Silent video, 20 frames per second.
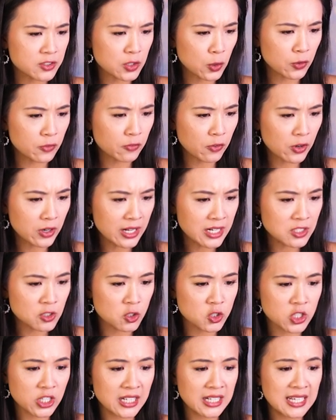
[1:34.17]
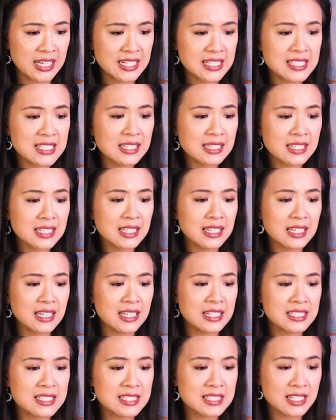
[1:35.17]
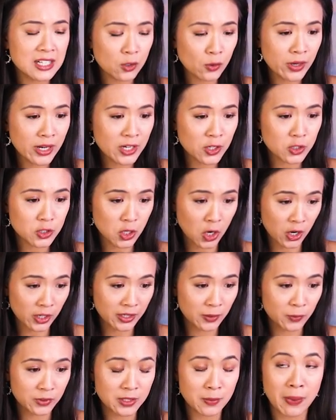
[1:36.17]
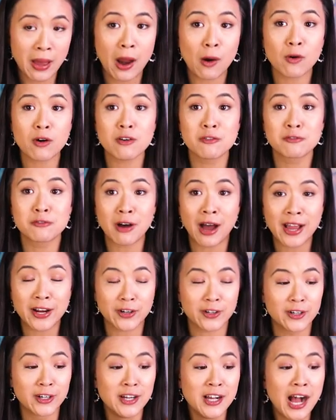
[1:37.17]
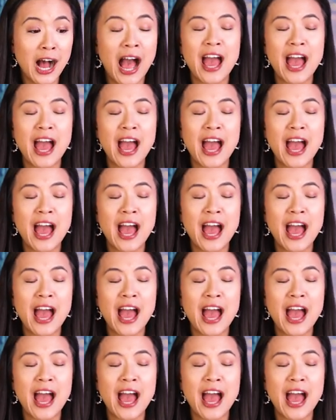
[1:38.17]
so Infernate, so she can instantly incinerate your target with the power of fire.